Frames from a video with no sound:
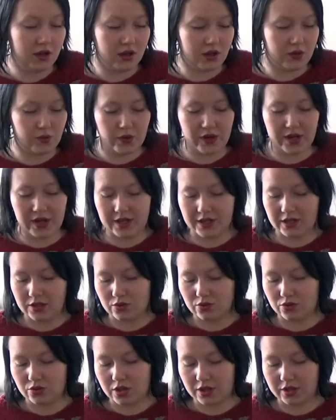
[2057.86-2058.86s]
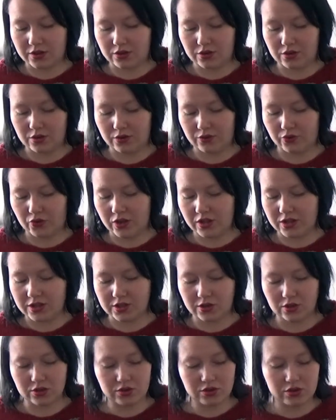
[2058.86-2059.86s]
I really need to start the no frills
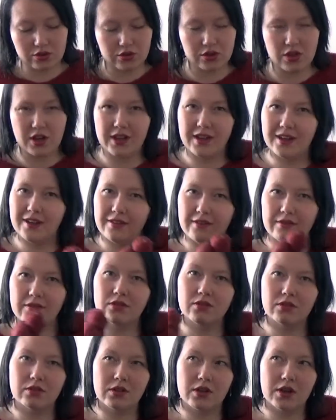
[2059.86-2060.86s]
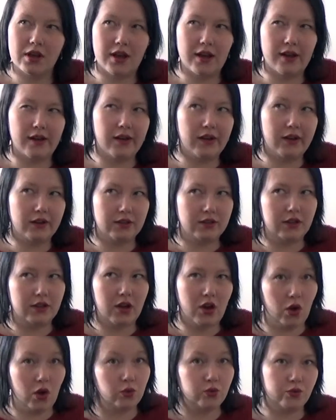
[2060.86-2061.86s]
because I have an
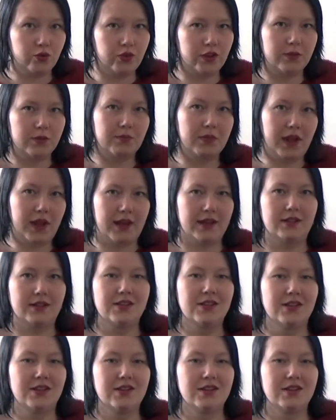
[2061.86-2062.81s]
outfit planned